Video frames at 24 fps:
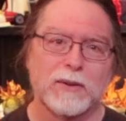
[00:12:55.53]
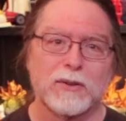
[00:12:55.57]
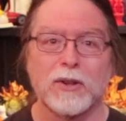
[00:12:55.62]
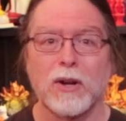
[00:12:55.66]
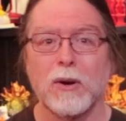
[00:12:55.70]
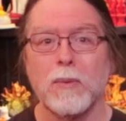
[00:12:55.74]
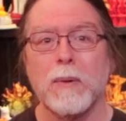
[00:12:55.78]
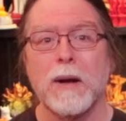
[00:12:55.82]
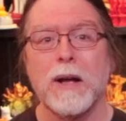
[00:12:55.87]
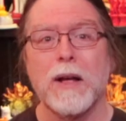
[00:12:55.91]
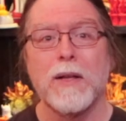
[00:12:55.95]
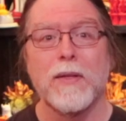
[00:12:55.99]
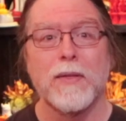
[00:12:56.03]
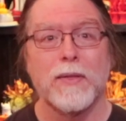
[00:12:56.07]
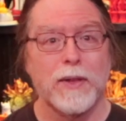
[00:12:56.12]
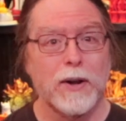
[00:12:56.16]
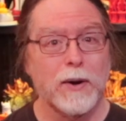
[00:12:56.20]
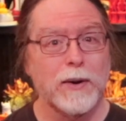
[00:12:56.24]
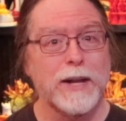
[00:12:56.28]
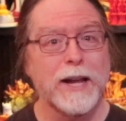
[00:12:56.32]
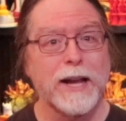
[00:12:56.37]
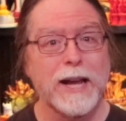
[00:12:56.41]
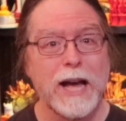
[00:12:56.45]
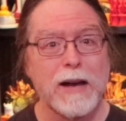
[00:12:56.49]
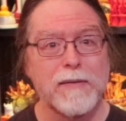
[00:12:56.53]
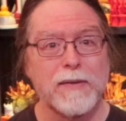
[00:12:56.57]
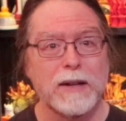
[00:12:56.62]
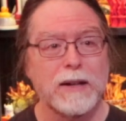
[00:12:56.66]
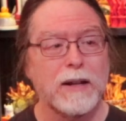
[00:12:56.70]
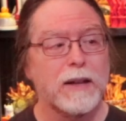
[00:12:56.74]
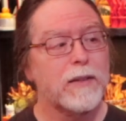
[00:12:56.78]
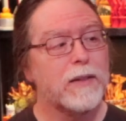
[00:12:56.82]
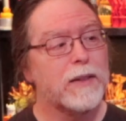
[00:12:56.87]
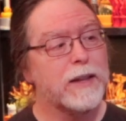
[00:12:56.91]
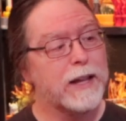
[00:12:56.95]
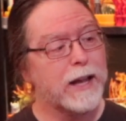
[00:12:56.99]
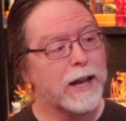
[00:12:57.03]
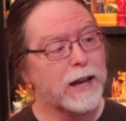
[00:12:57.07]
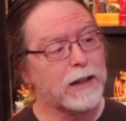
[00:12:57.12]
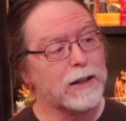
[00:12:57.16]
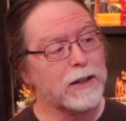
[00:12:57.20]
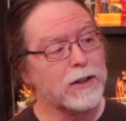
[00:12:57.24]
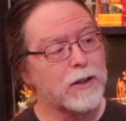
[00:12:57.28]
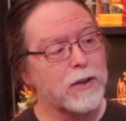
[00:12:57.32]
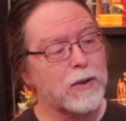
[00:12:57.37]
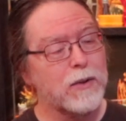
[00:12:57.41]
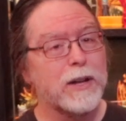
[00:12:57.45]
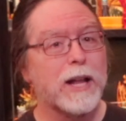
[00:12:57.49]
So there you have it, the
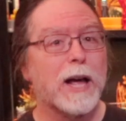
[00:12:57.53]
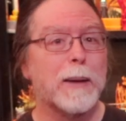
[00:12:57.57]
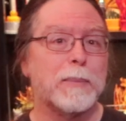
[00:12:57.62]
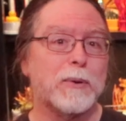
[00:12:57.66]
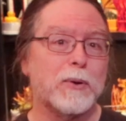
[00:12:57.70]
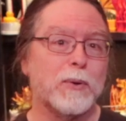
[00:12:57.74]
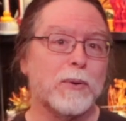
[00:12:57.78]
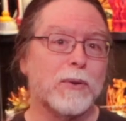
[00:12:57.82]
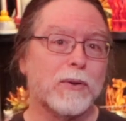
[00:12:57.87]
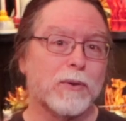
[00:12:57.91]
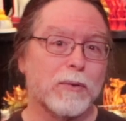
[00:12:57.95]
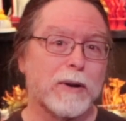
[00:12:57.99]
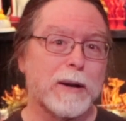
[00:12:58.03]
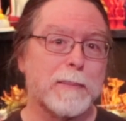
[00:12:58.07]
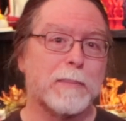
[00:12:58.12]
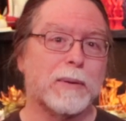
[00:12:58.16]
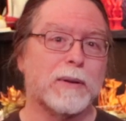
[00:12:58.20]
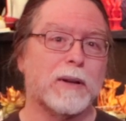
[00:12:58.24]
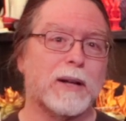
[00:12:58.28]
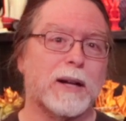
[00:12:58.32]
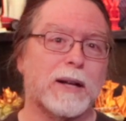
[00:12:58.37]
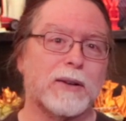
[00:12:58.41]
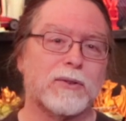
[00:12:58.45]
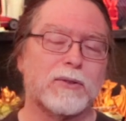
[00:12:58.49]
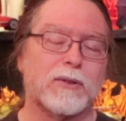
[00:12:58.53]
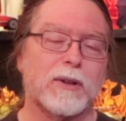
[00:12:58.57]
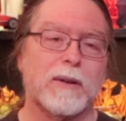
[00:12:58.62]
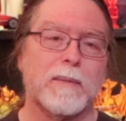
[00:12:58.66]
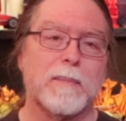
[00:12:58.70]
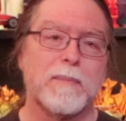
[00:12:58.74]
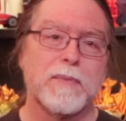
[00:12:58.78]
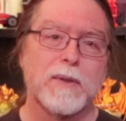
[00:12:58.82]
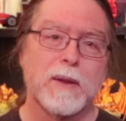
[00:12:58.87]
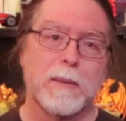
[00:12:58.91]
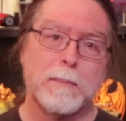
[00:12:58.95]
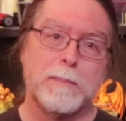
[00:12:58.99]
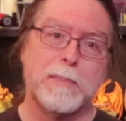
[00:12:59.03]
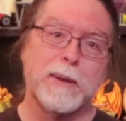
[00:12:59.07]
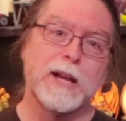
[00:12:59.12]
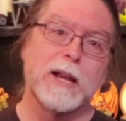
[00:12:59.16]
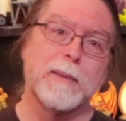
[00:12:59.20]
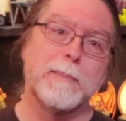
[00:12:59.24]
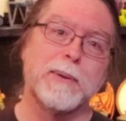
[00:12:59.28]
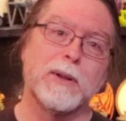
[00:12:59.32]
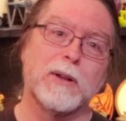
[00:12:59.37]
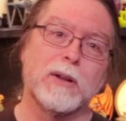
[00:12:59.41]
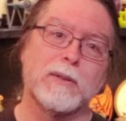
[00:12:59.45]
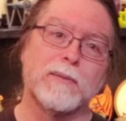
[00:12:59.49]
Elegoo Neptune 3 Plus.
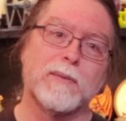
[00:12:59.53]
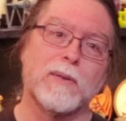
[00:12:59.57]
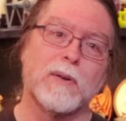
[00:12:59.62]
Big build